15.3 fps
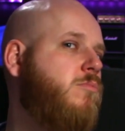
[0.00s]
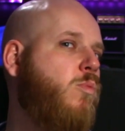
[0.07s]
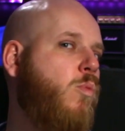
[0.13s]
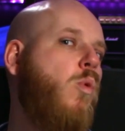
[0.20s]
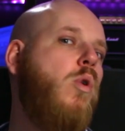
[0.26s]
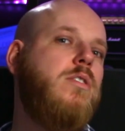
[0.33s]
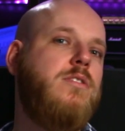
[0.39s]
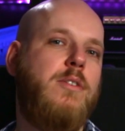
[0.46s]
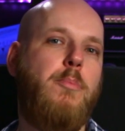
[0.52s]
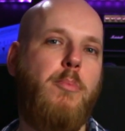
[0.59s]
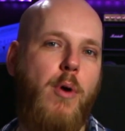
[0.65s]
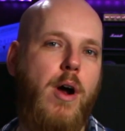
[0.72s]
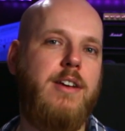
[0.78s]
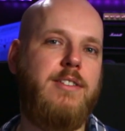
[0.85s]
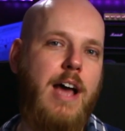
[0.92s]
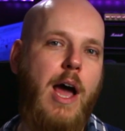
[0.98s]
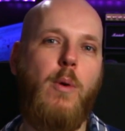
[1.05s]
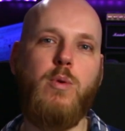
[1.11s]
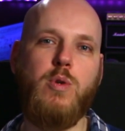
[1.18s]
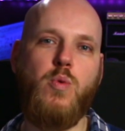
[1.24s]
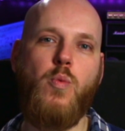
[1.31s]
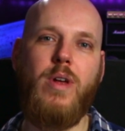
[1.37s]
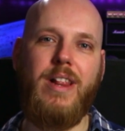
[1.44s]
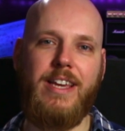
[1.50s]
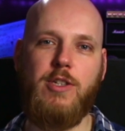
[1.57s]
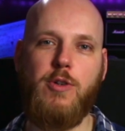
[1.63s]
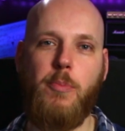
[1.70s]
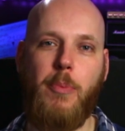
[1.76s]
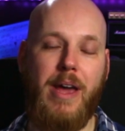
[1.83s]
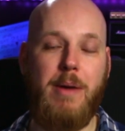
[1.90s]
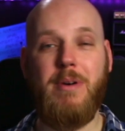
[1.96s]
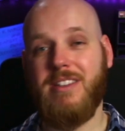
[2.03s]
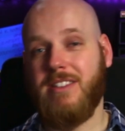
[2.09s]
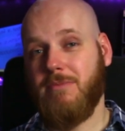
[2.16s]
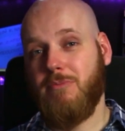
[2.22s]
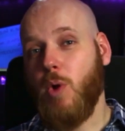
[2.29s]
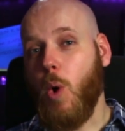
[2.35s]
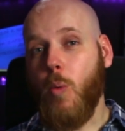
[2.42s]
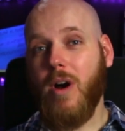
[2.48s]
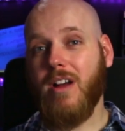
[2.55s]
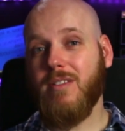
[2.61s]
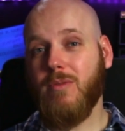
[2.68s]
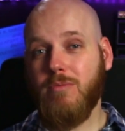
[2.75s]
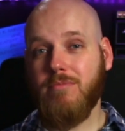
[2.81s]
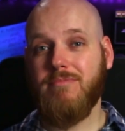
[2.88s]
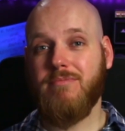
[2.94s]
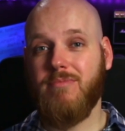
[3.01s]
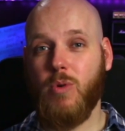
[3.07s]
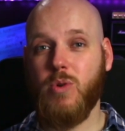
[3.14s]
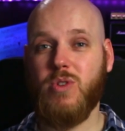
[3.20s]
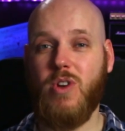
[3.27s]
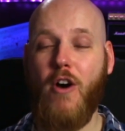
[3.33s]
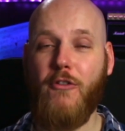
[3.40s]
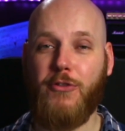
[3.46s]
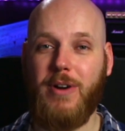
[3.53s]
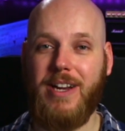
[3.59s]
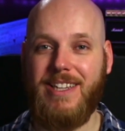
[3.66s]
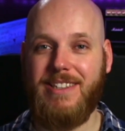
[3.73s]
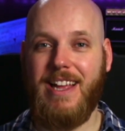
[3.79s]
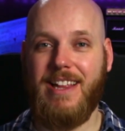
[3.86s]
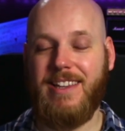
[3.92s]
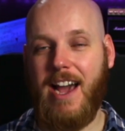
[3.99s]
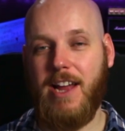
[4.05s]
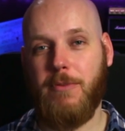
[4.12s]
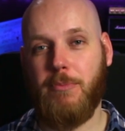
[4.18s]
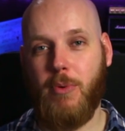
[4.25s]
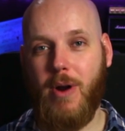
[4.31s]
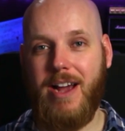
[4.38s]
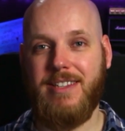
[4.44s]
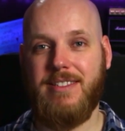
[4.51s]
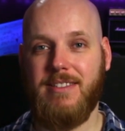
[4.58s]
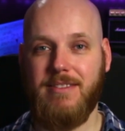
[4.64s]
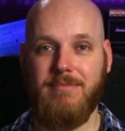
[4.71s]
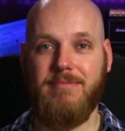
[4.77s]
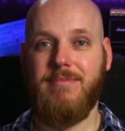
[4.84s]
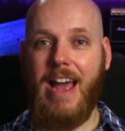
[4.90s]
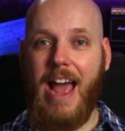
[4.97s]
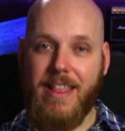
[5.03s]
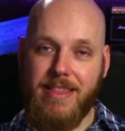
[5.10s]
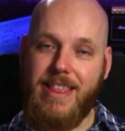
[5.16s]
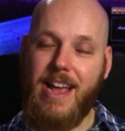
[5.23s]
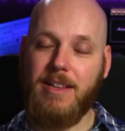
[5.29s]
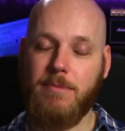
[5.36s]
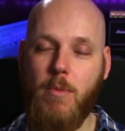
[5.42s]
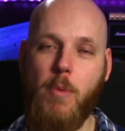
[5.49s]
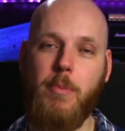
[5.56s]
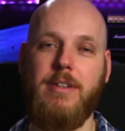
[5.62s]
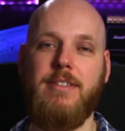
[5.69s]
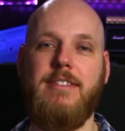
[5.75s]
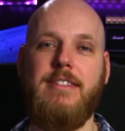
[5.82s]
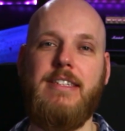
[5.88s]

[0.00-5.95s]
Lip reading: was the price I was willing to pay, but no one was offering that kind of price at that moment.